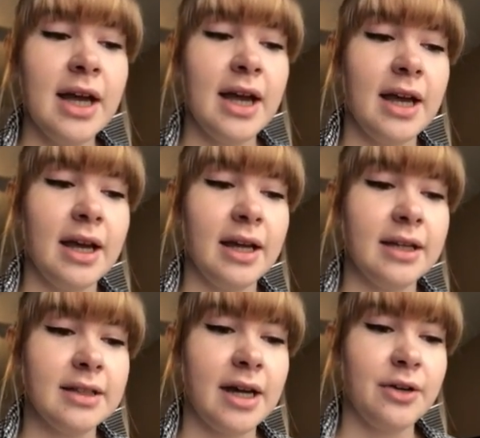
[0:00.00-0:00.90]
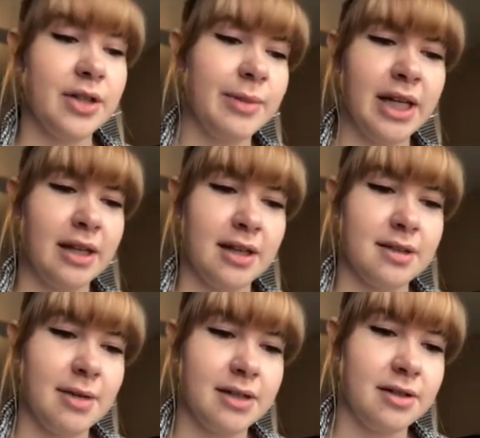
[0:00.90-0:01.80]
And I know at the beginning of the
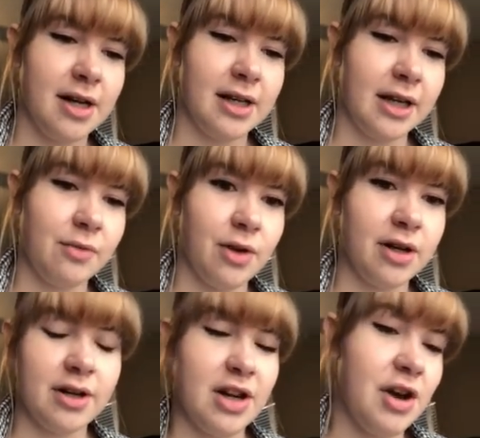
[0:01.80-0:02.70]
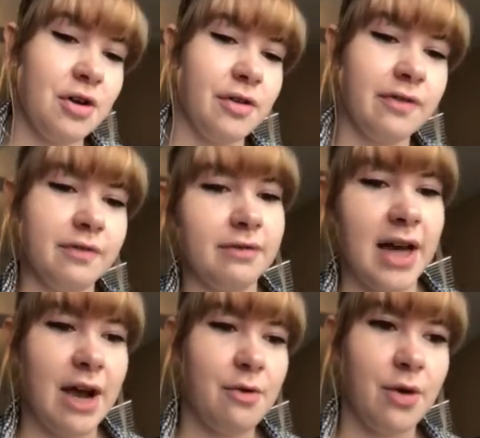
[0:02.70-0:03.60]
semester I wanted to know if
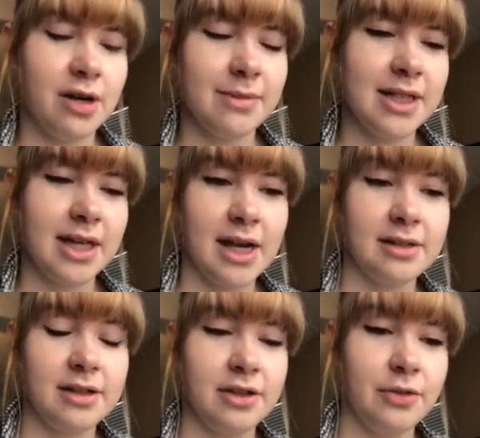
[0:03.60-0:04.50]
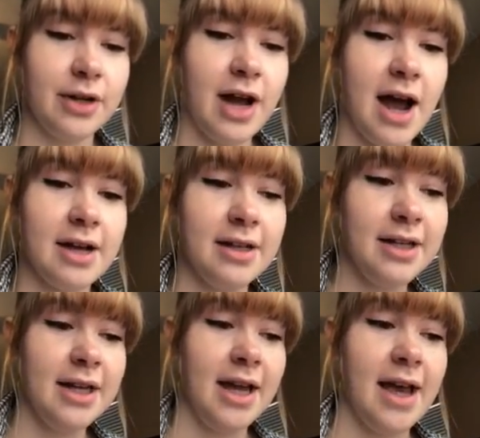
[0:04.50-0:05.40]
I would want to be in the ICU or not.
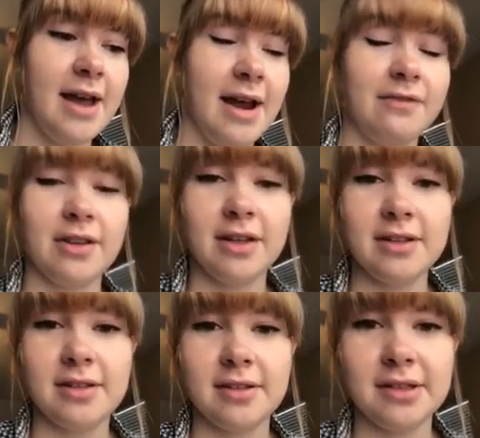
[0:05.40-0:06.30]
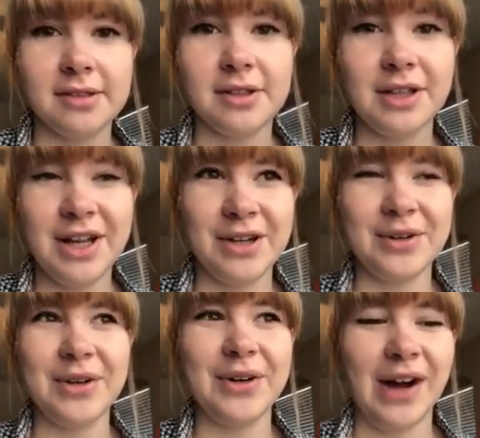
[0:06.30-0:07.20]
And after this
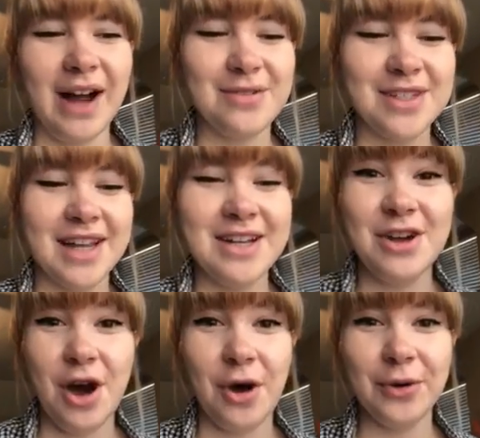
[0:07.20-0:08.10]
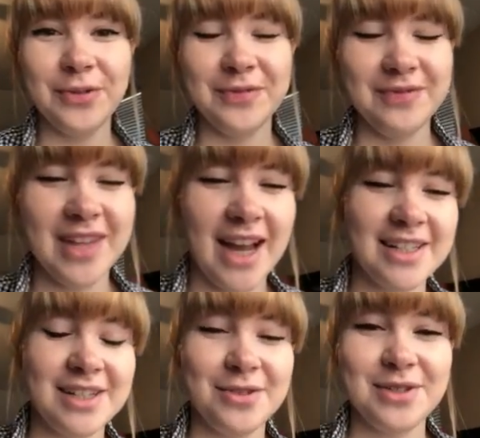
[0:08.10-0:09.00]
clinical, I would say no, the
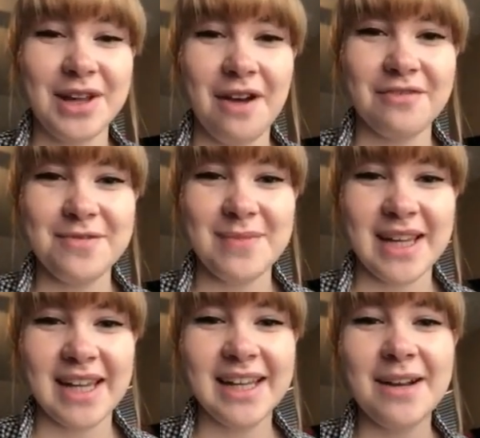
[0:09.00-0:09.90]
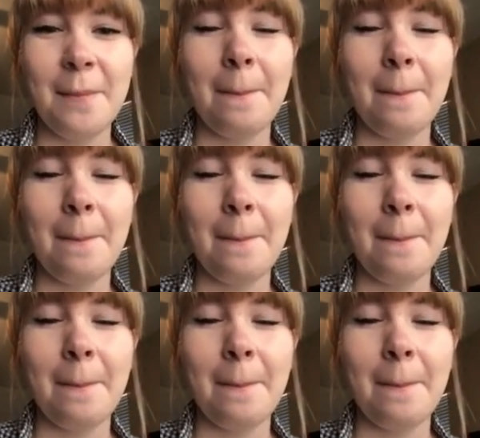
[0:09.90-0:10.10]
ICU is not for me.